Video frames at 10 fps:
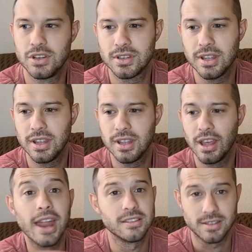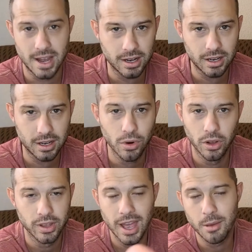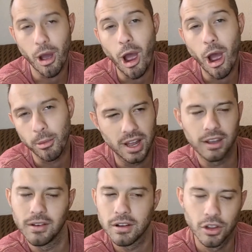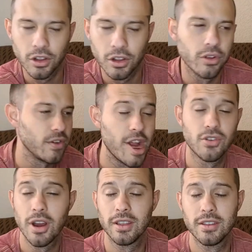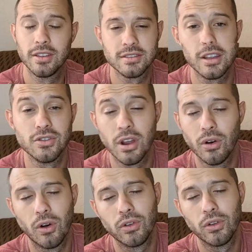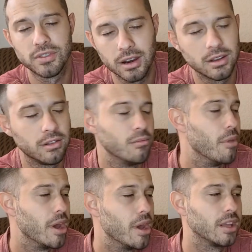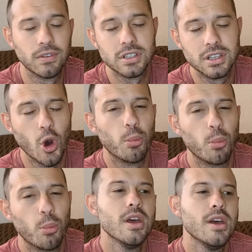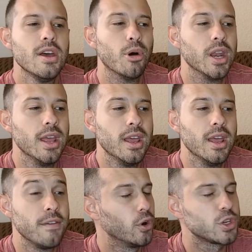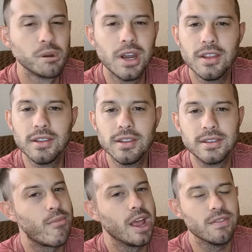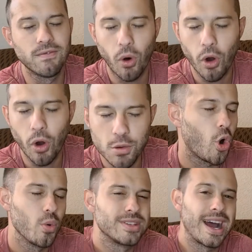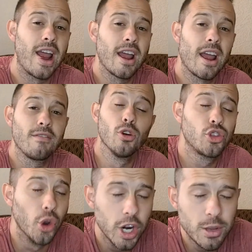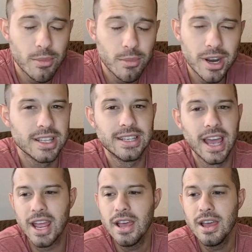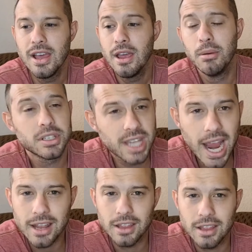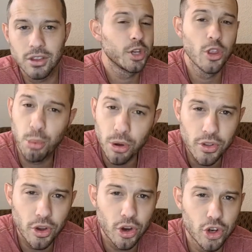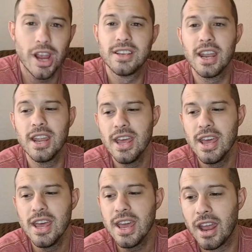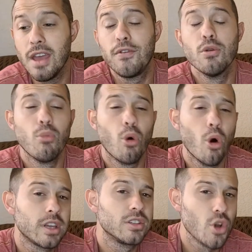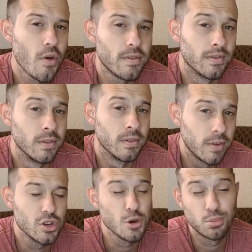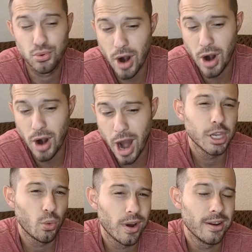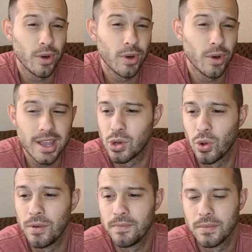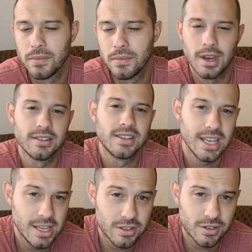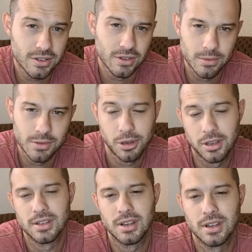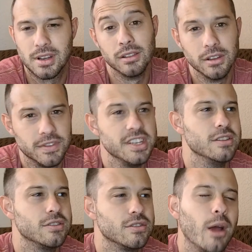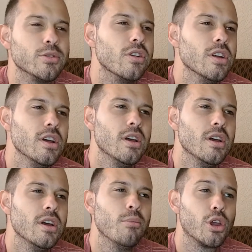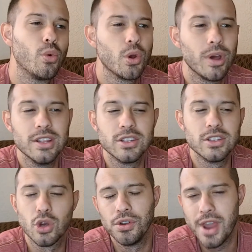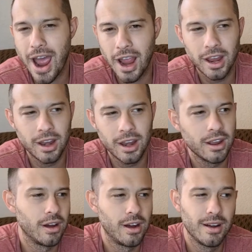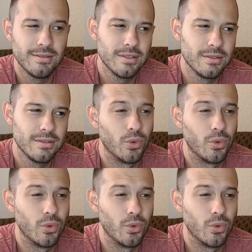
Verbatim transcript: just any stock, really, any popular stock. And clearly, if they're not trading the stock in general, it's not going to make a difference at the open. But first minute of the day, man, volume is always high. First 30 minutes of the day, people are excited. They're out there, they're putting their trades in. And if you're more of a conservative investor, you're probably going to wait until and I say Eastern times because I, I live in the Eastern time zone. But you're gonna want to wait until nine, uh,